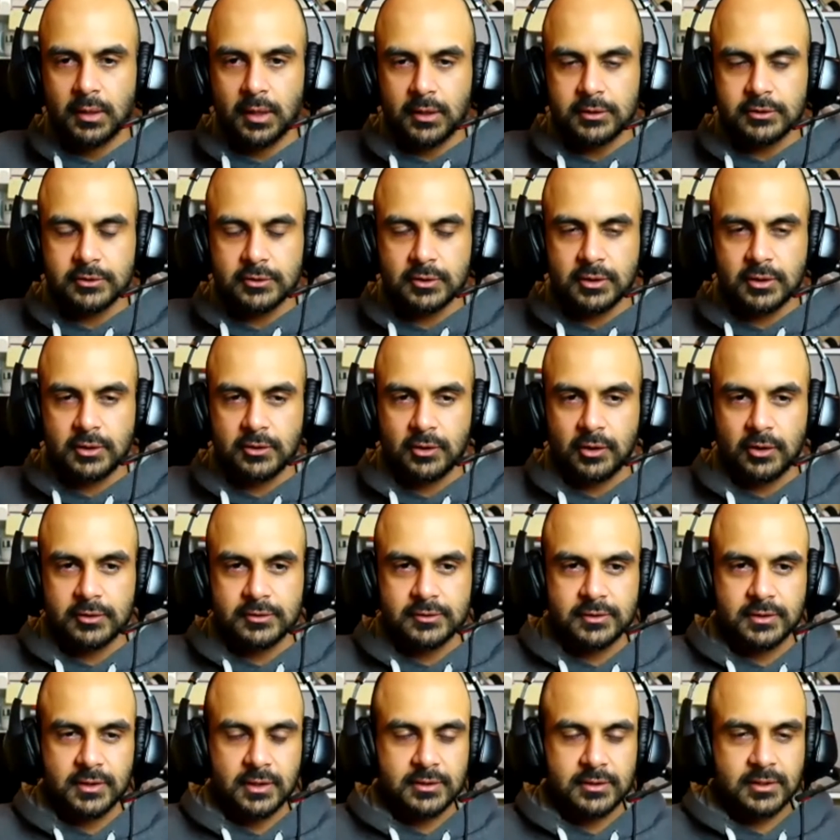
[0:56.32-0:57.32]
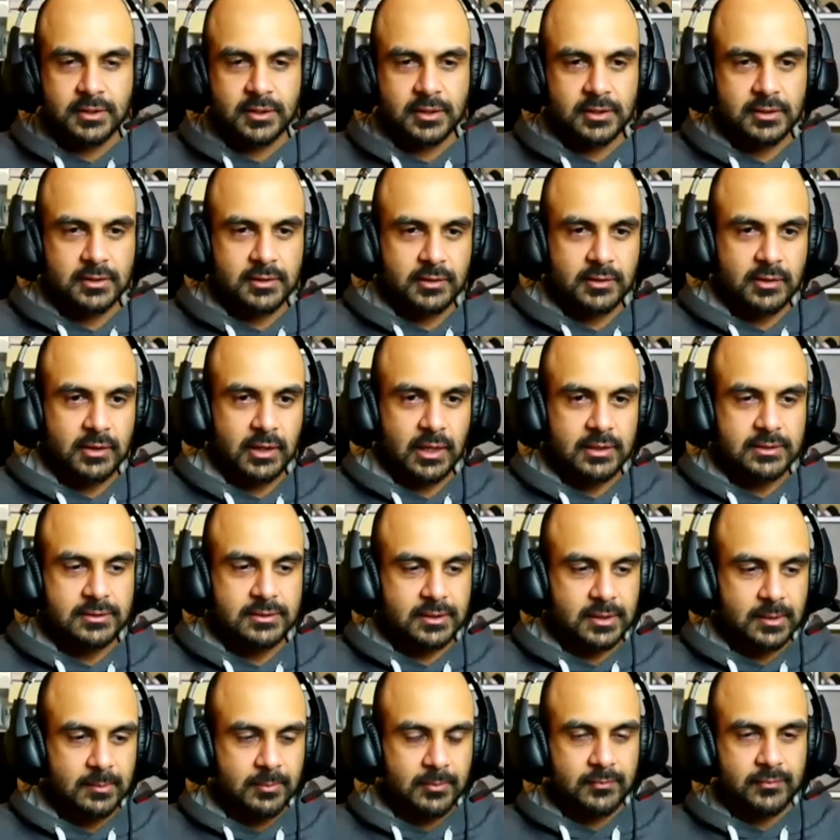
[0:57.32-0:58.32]
actually costs nothing in the
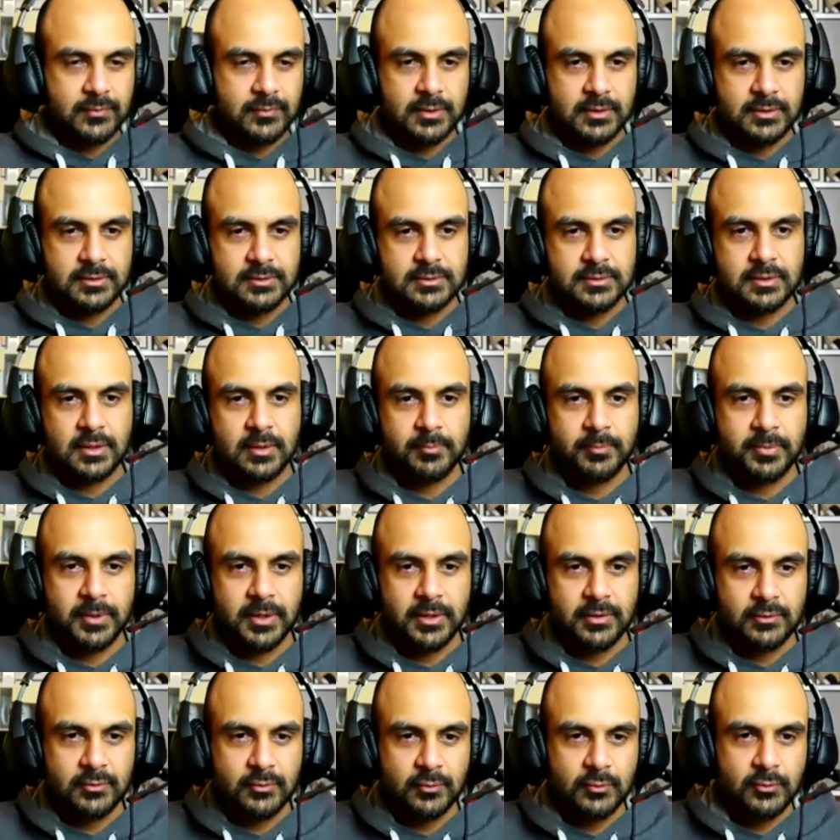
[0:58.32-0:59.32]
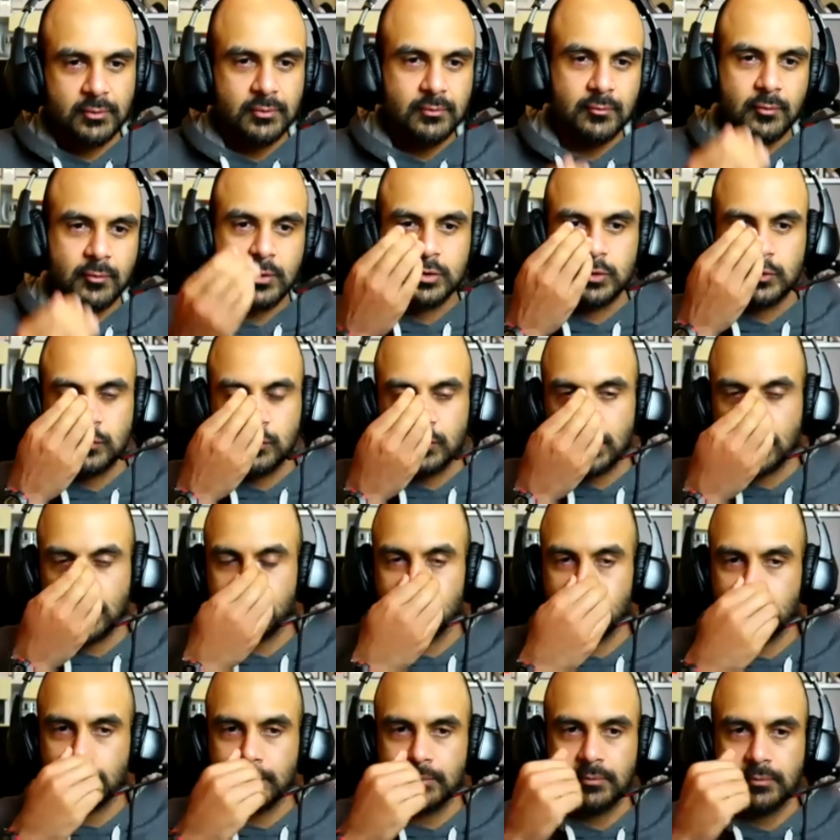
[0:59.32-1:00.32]
grand scheme of things compared to what you would
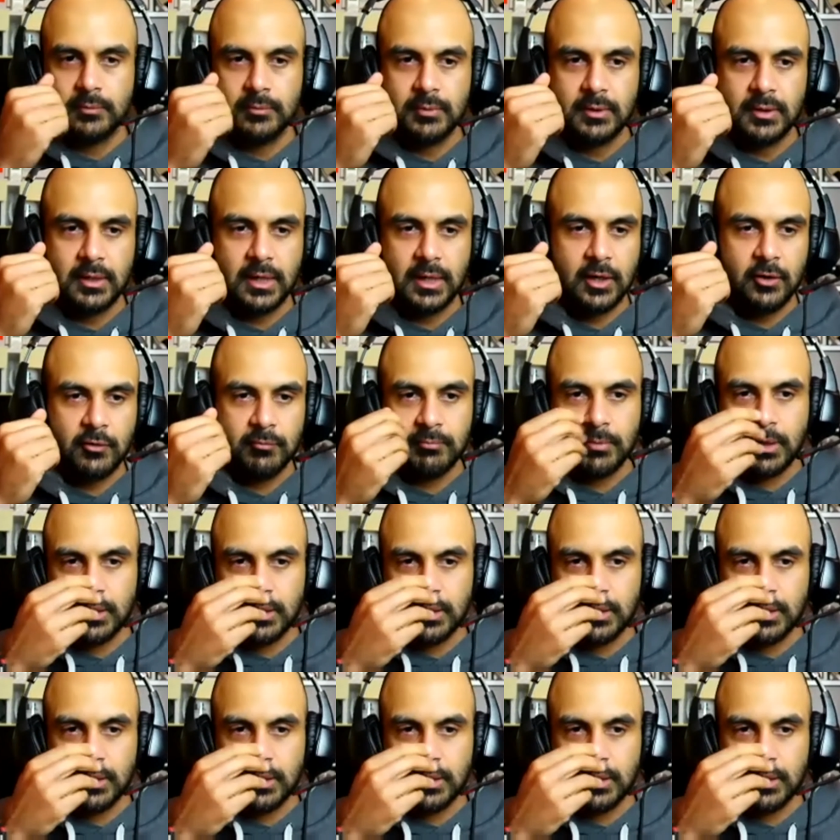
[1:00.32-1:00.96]
have to kind of